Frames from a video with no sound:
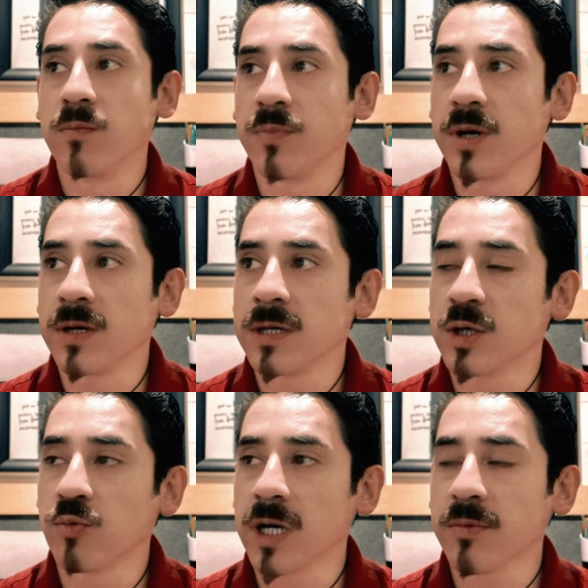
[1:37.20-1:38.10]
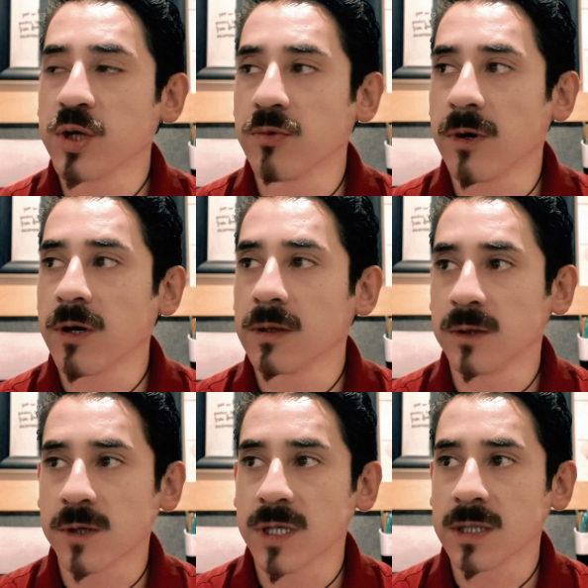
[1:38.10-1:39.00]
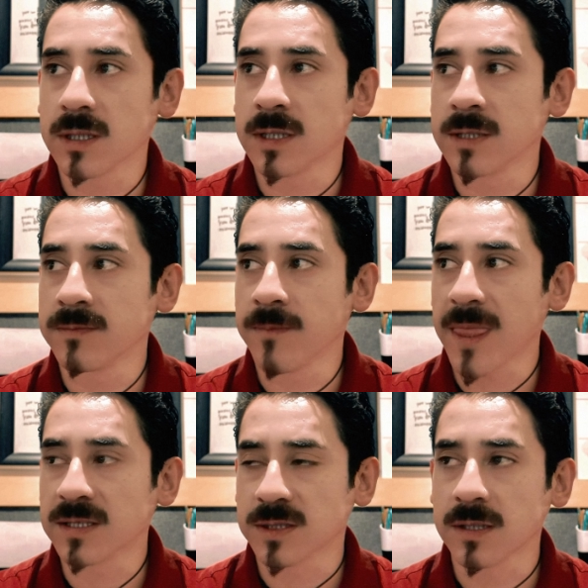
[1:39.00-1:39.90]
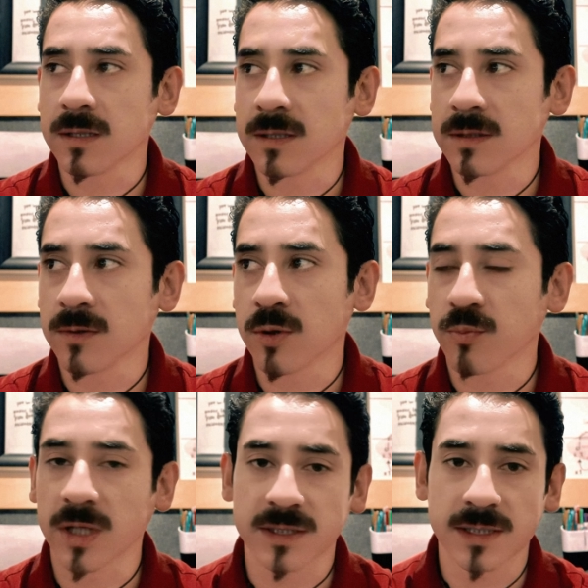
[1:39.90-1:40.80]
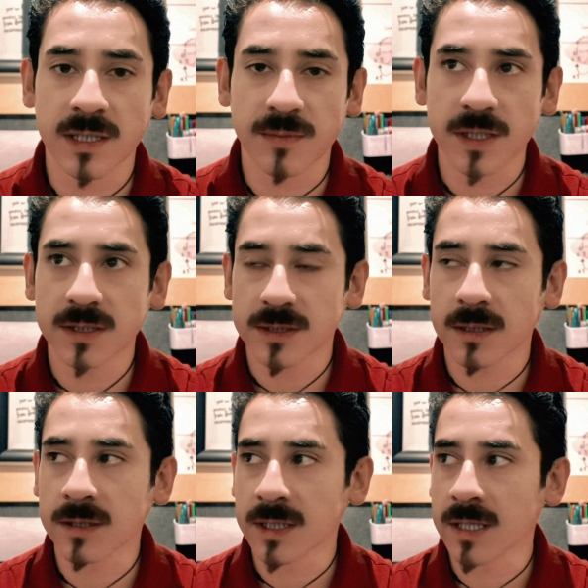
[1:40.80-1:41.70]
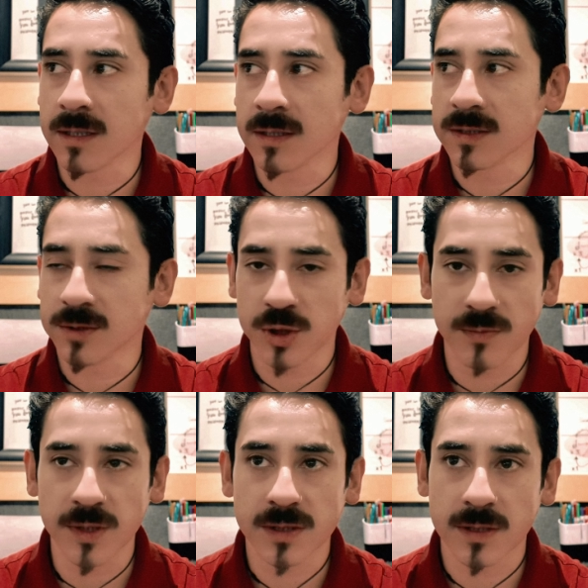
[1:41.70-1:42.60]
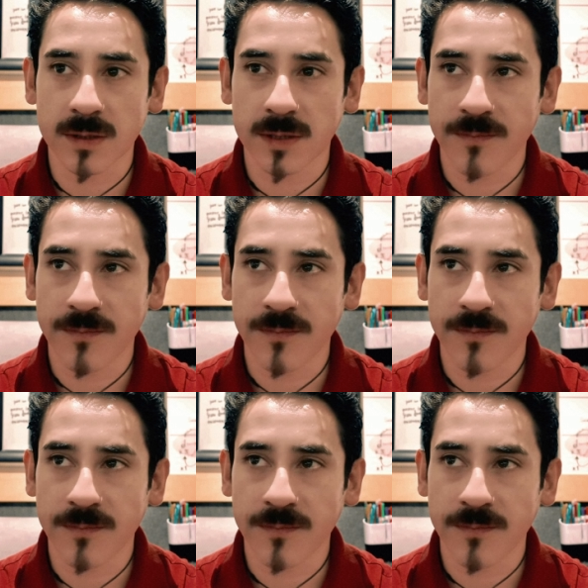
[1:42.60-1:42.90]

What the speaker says: But whenever you are learning a song or practicing a piece on a sheet music,